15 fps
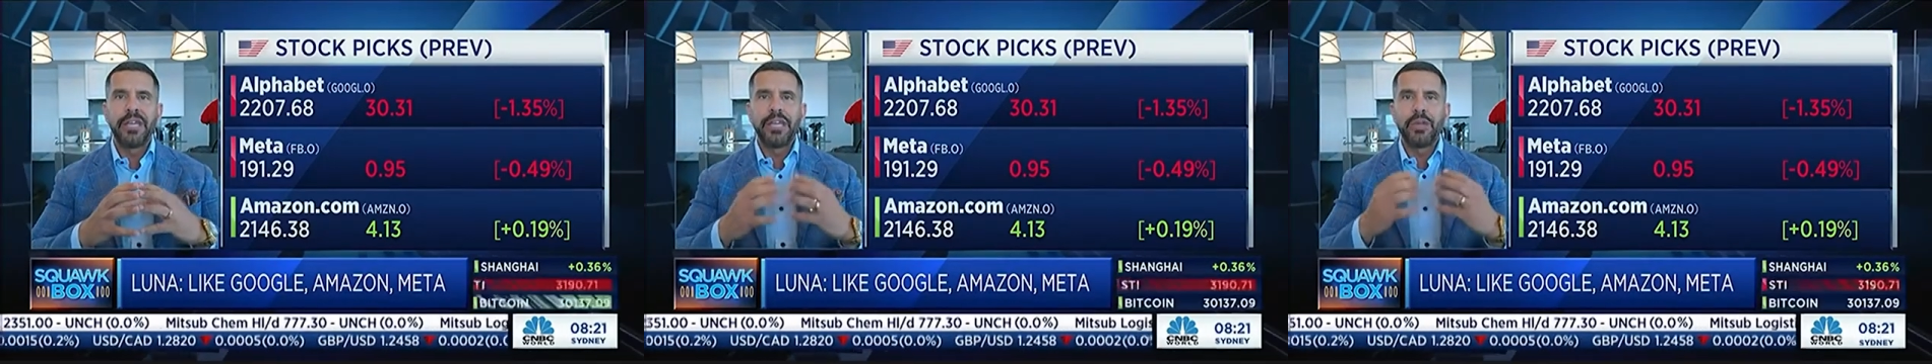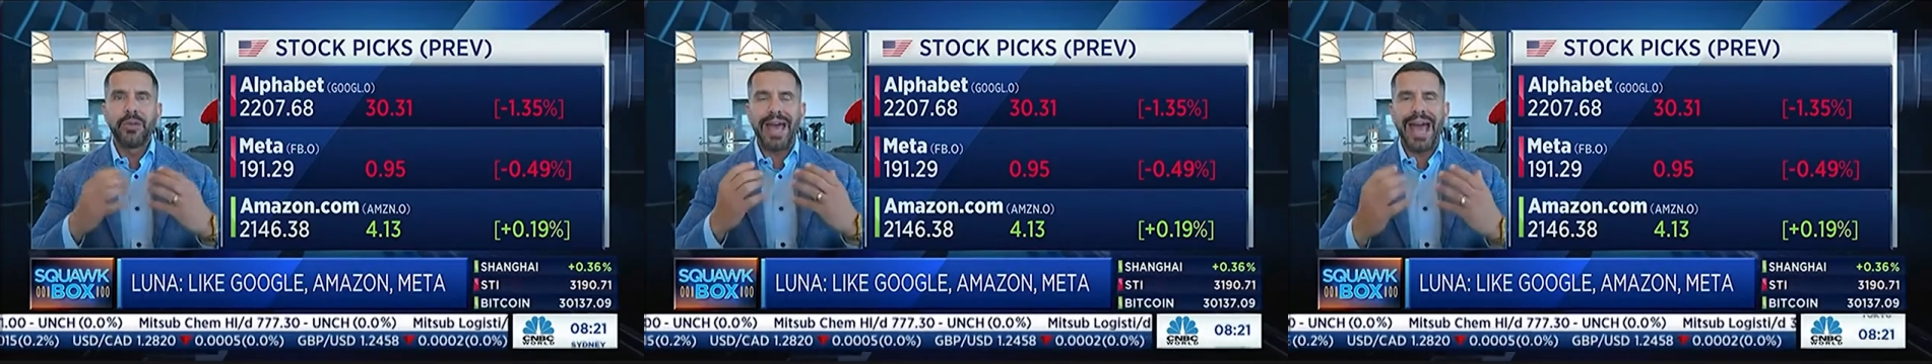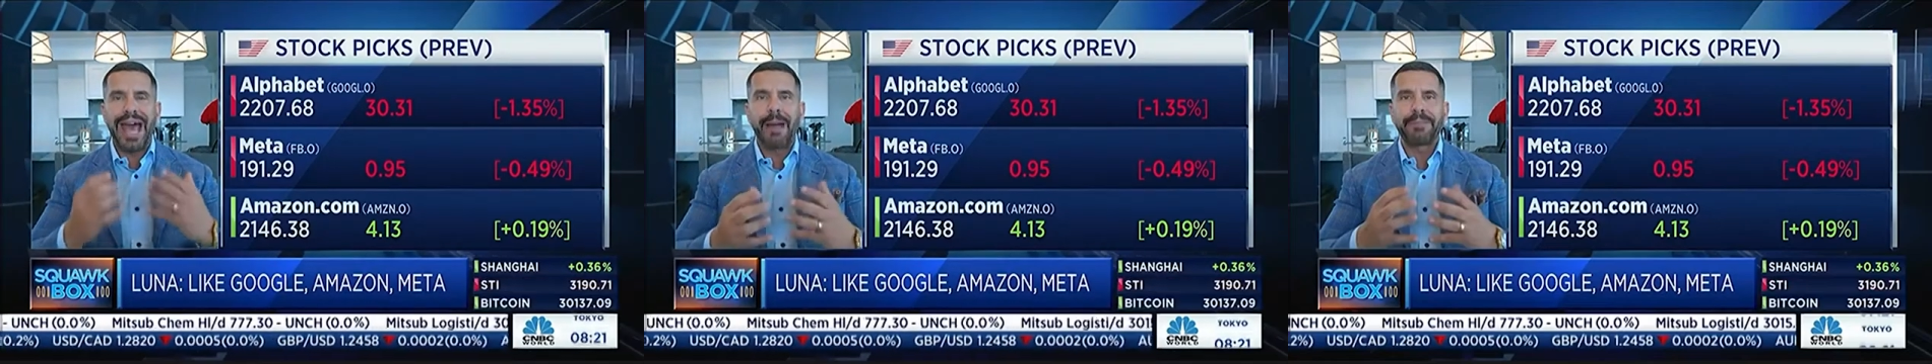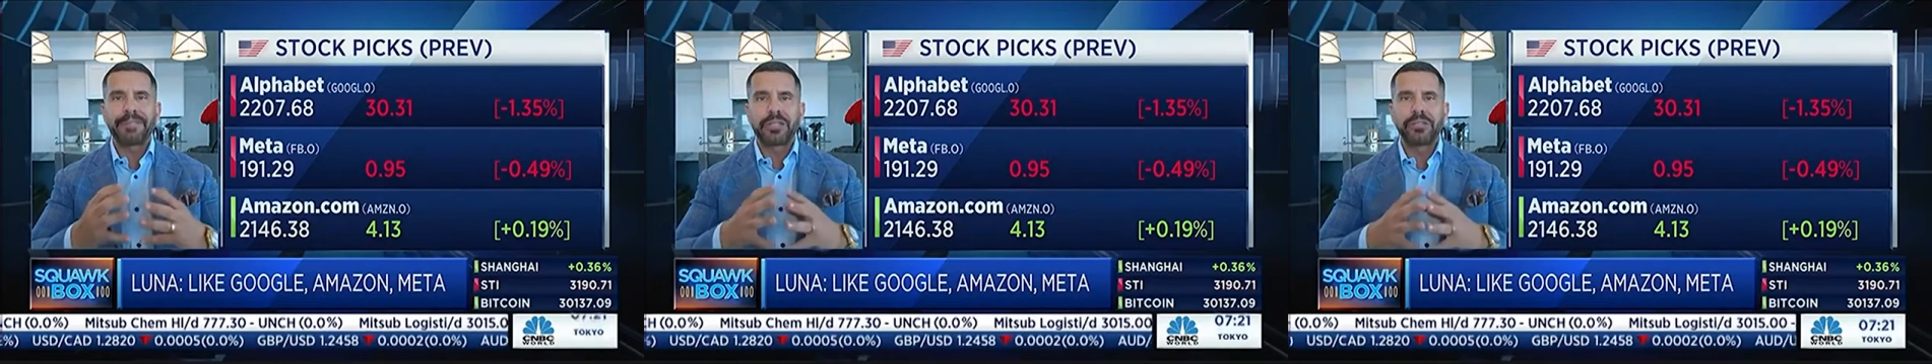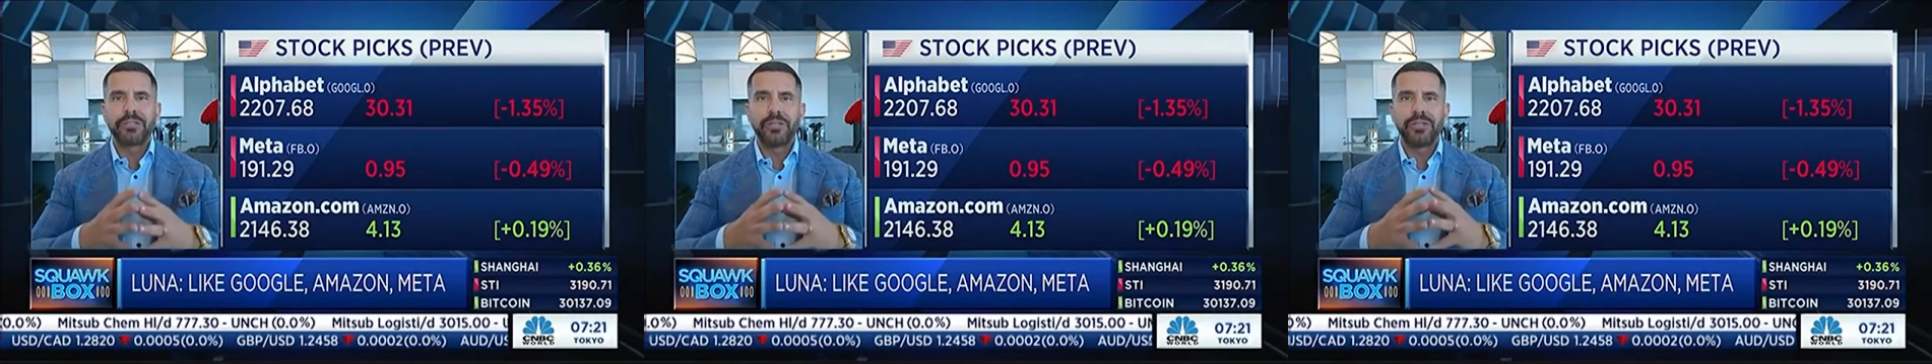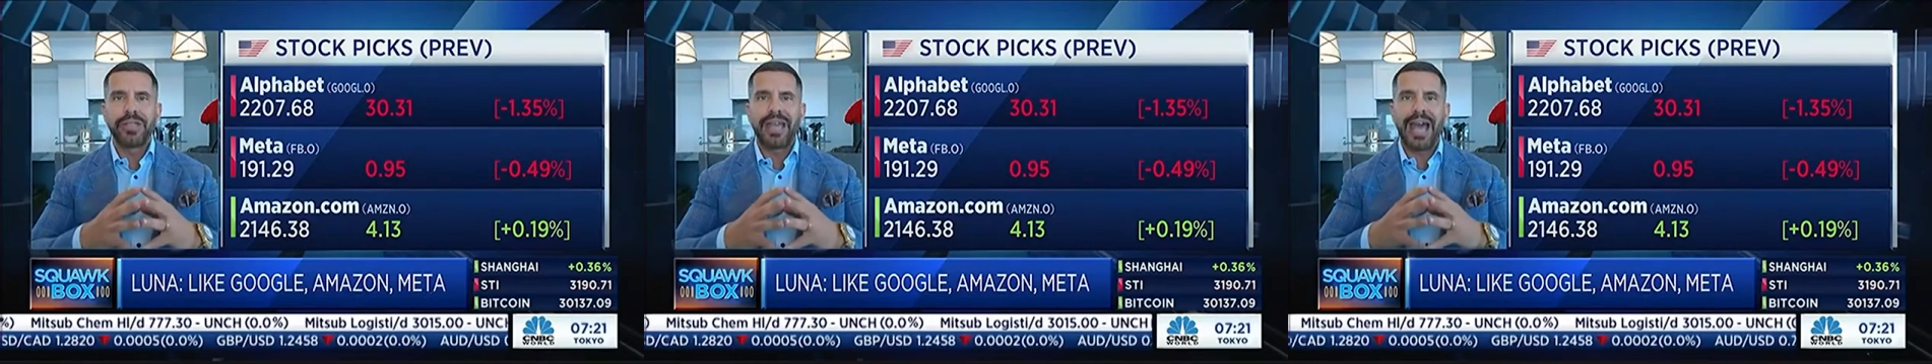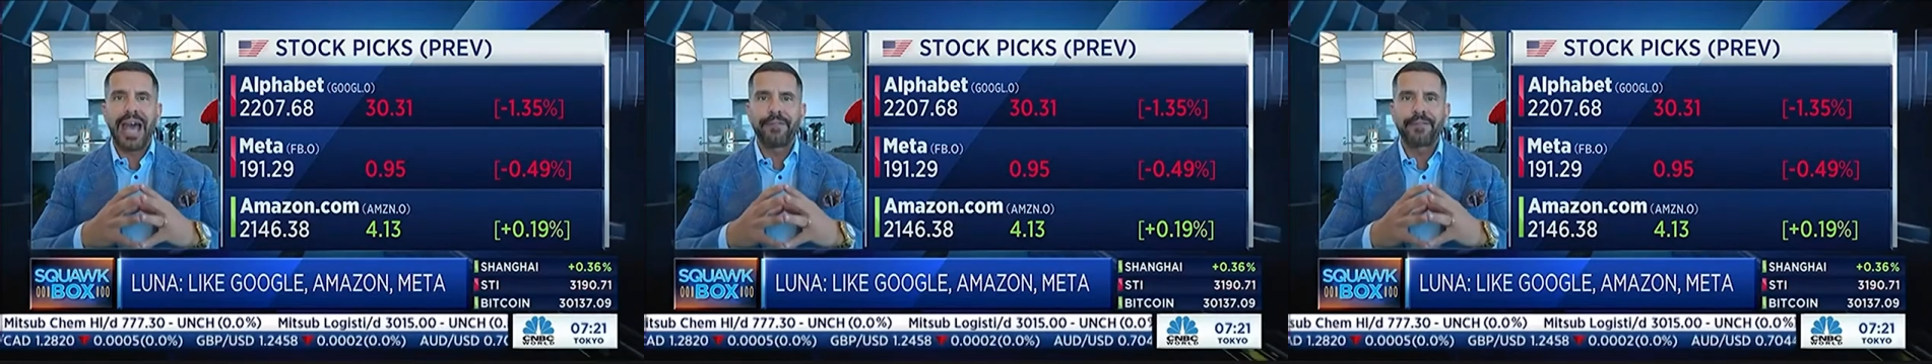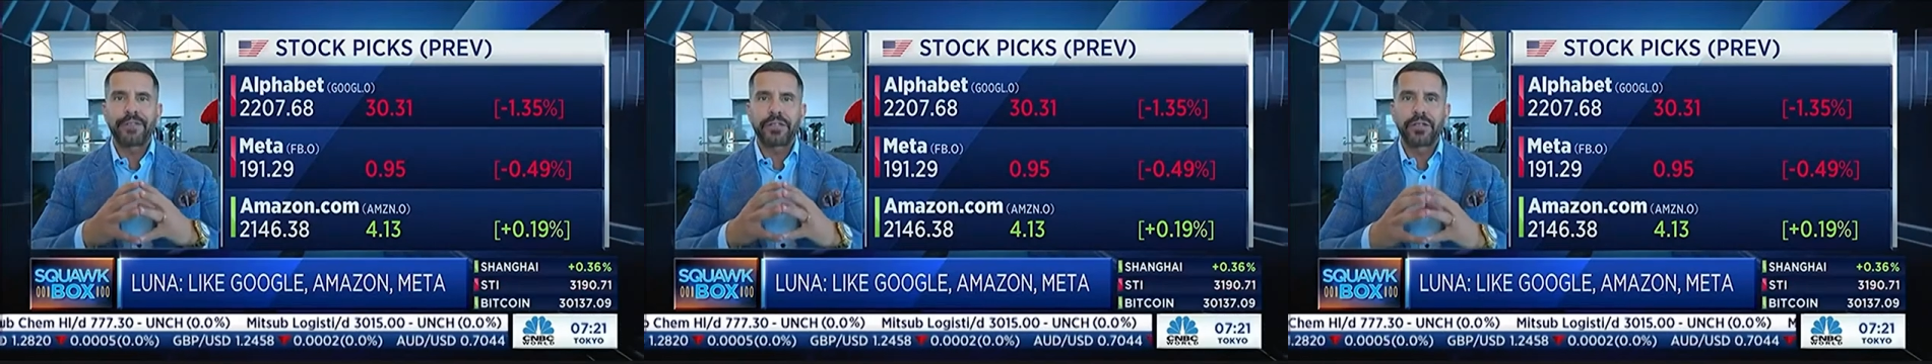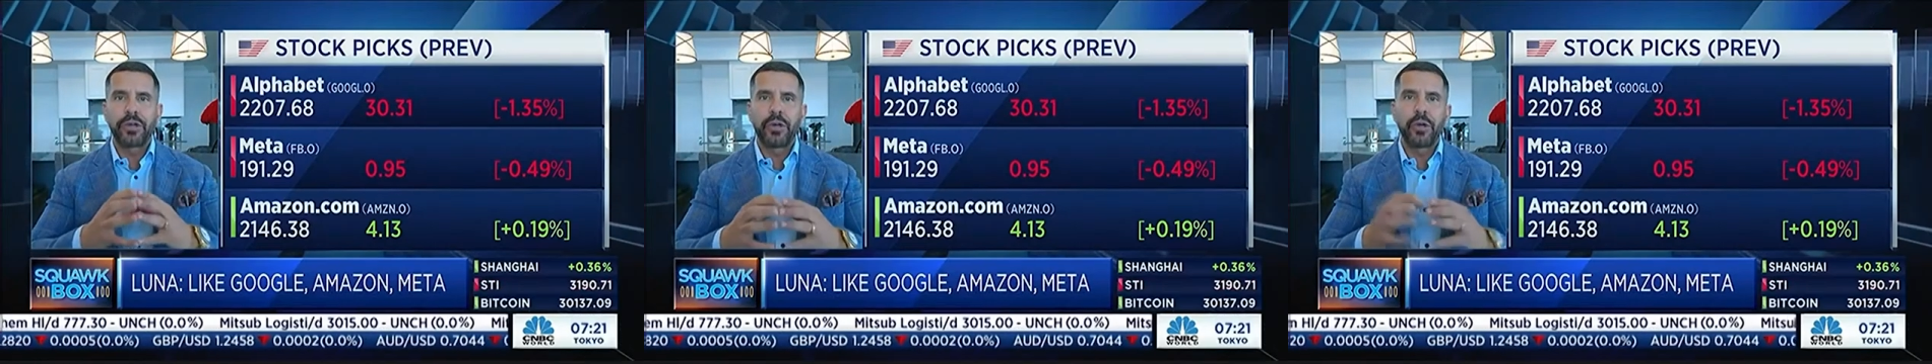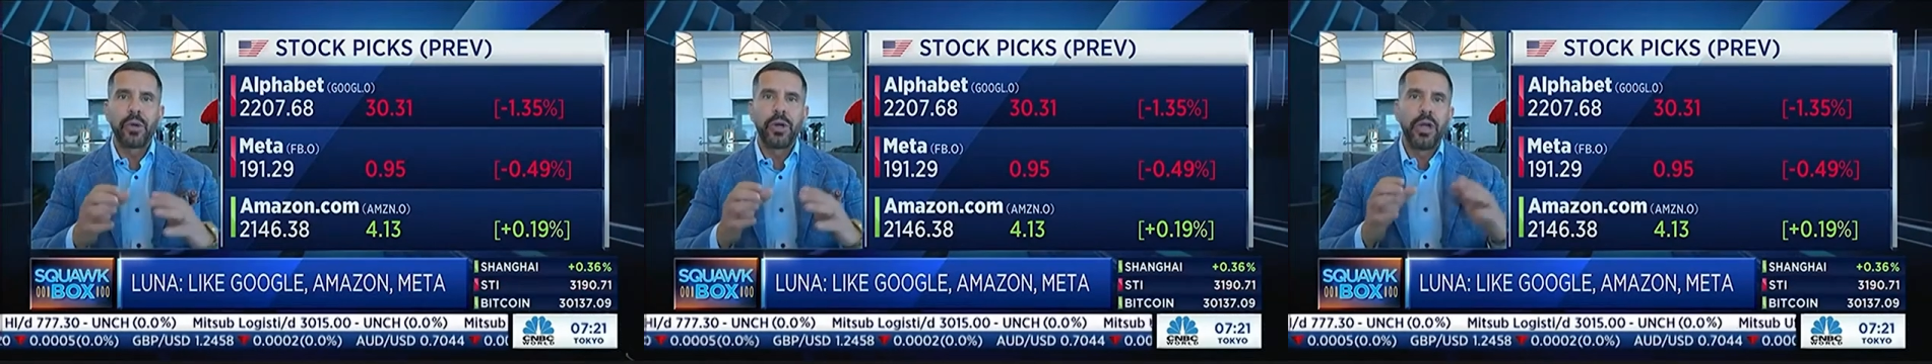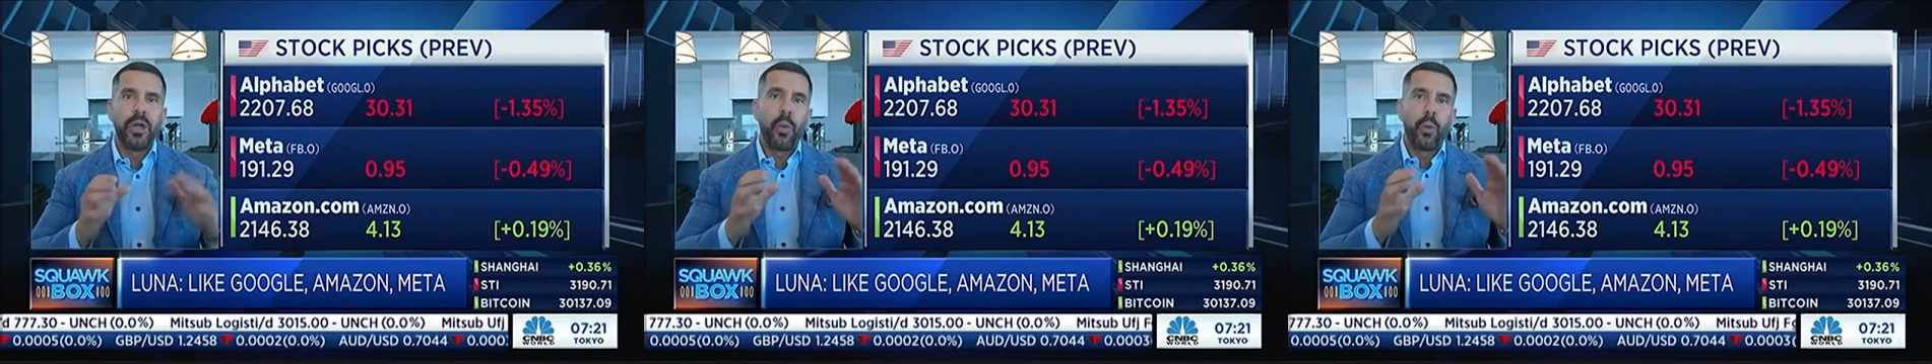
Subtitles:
you absolutely have to go